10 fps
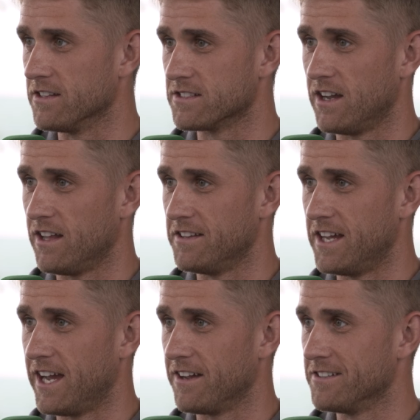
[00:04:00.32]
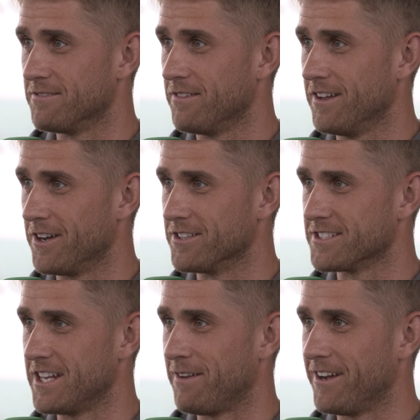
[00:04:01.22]
the start of the day, I'd have
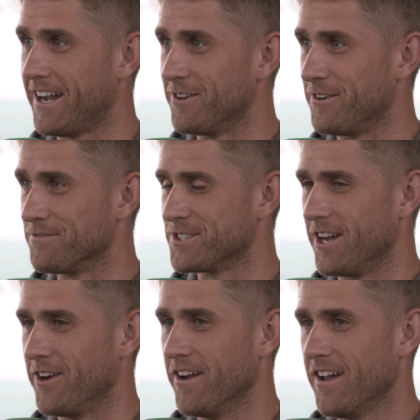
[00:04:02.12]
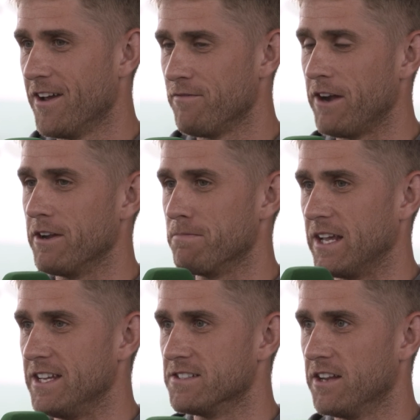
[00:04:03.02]
snapped their hand off. So very
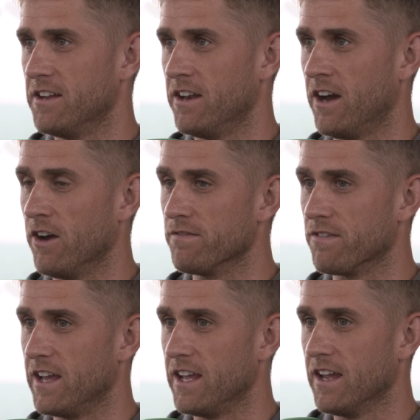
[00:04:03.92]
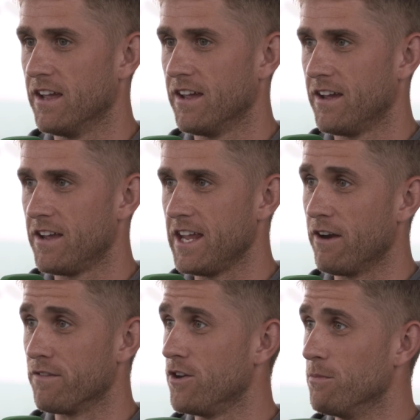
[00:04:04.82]
pleasing, and hopefully
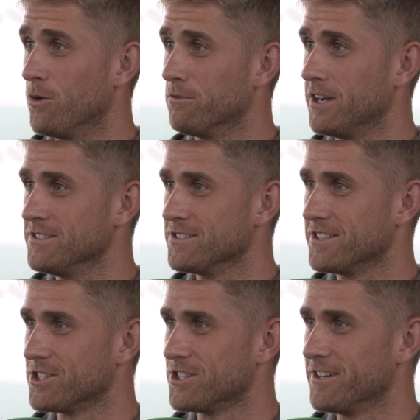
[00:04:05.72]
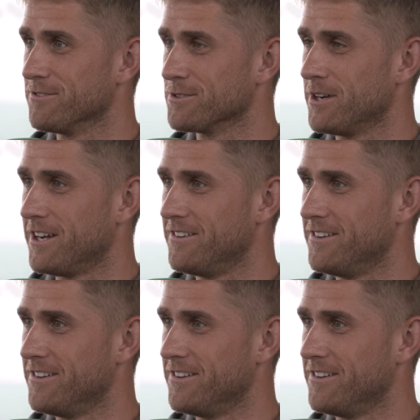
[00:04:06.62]
a few more runs this year as well.